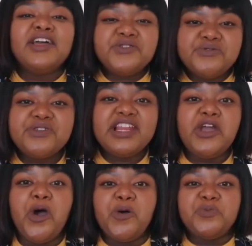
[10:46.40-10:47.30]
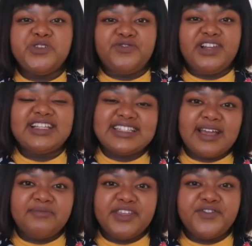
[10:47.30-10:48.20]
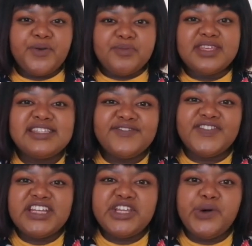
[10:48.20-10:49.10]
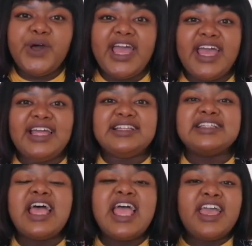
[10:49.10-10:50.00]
I really hope you've learned something from this video, and